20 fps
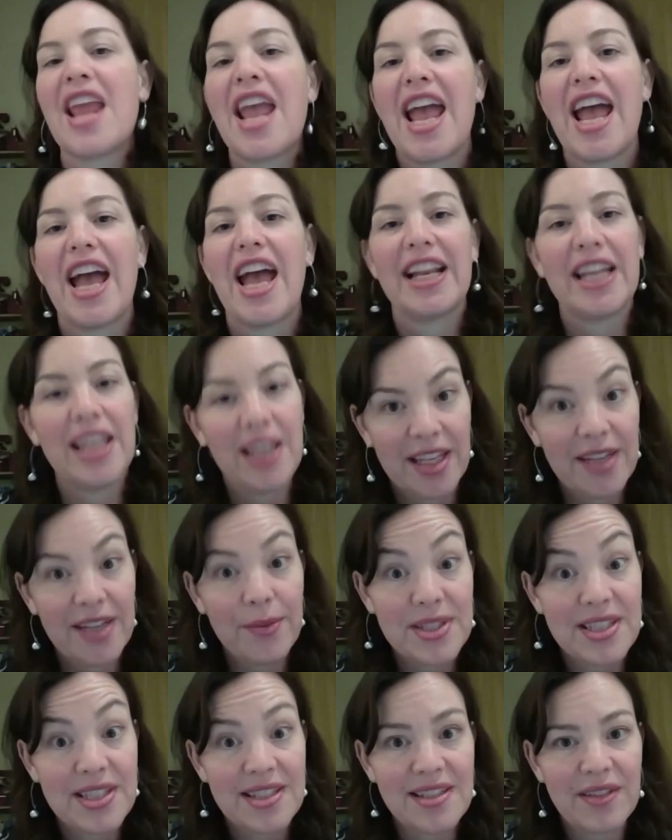And he
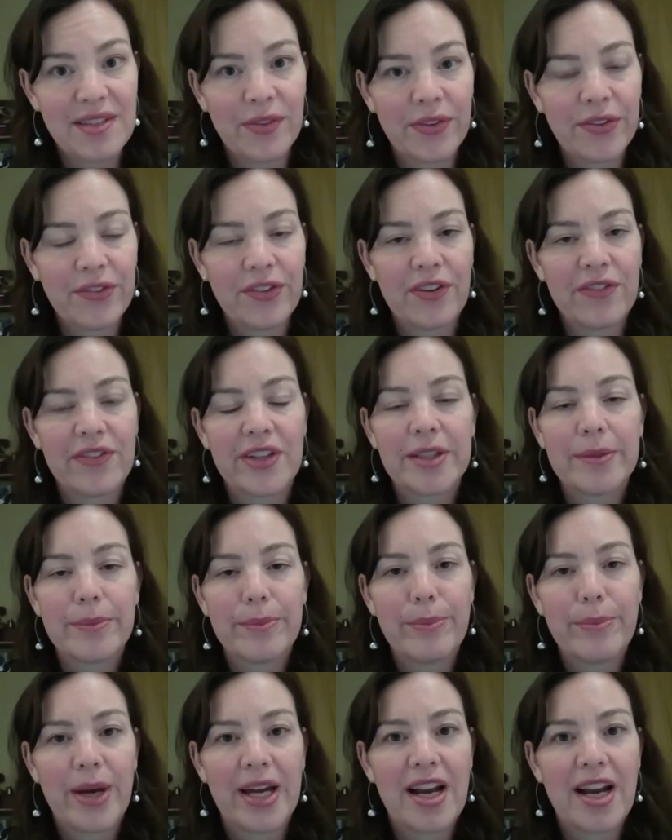was a civil servant,
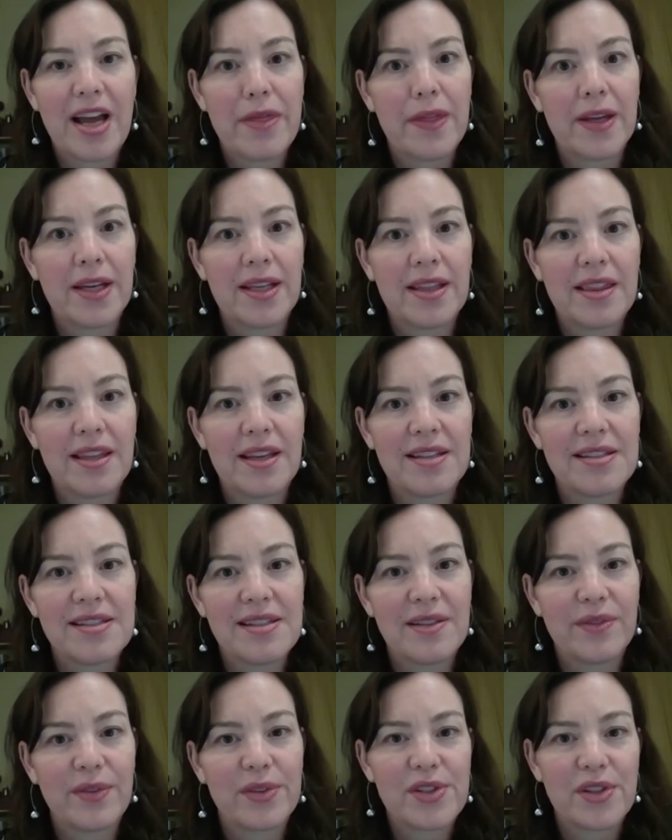but I think the
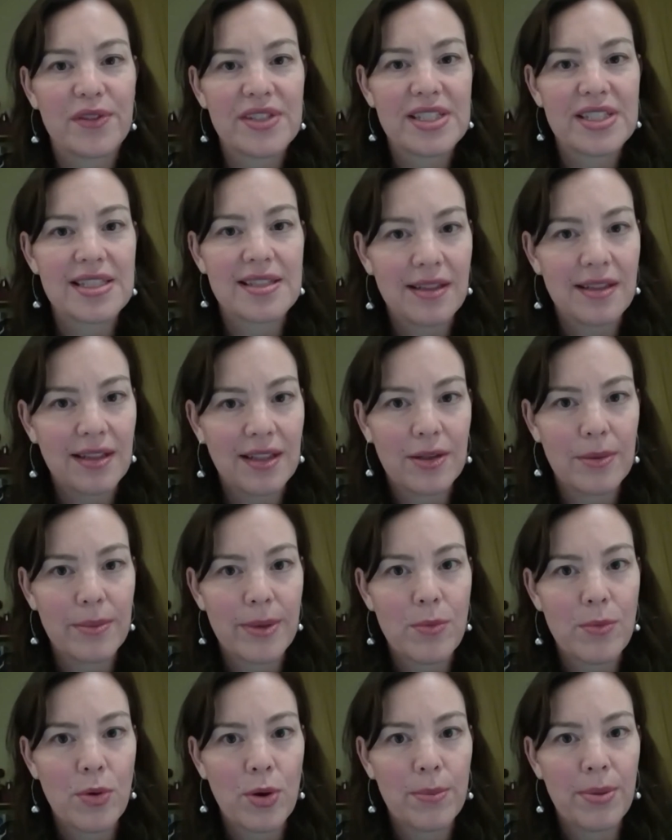civil service is a little bit
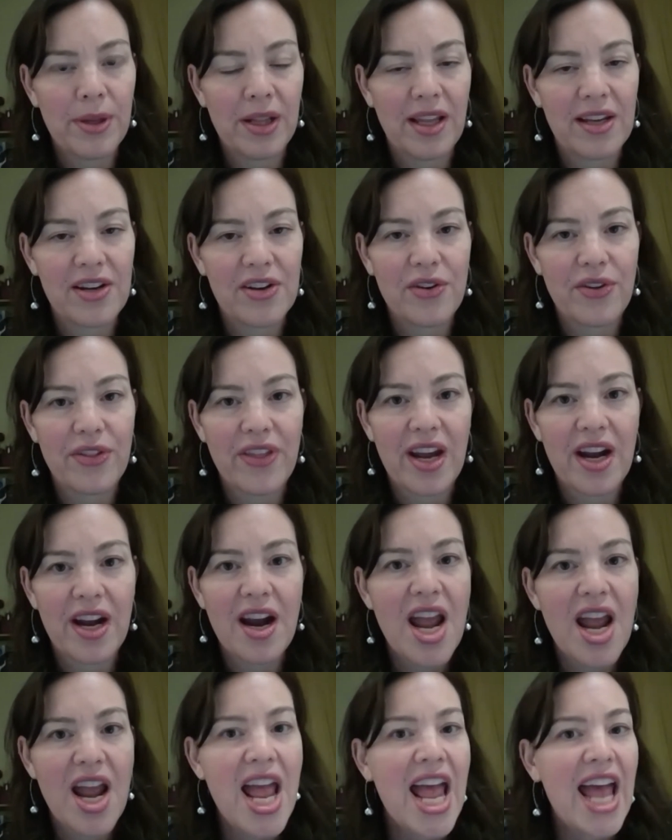more political there.
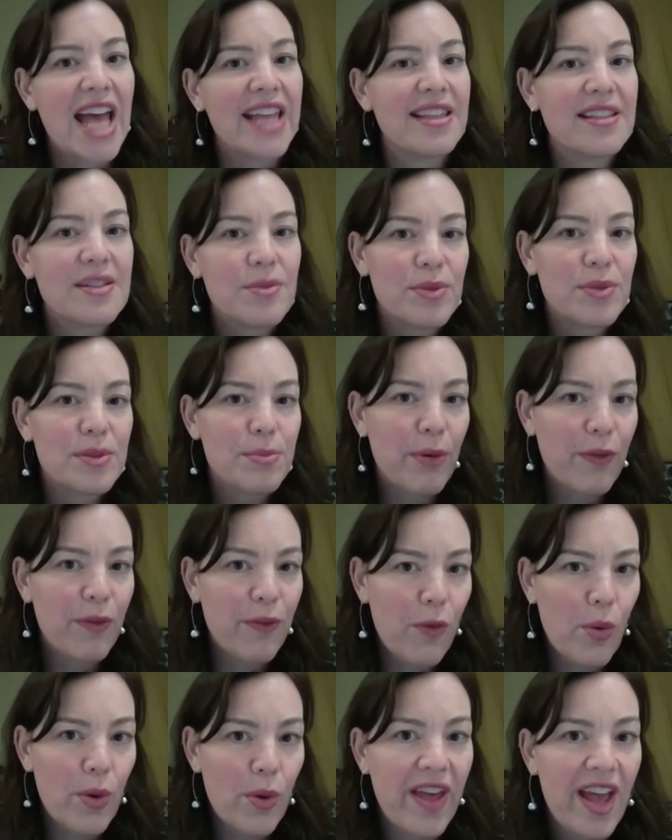This was
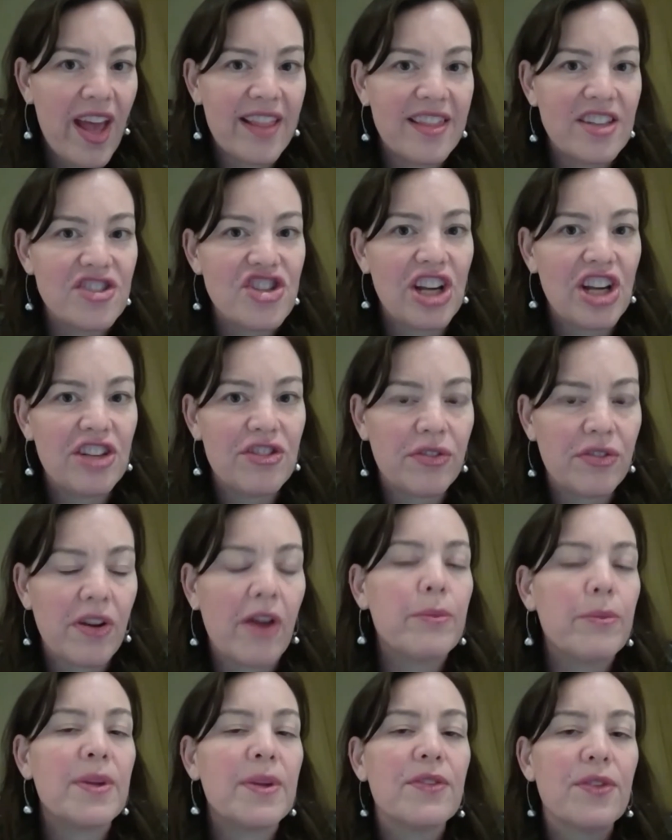before they had the change of government.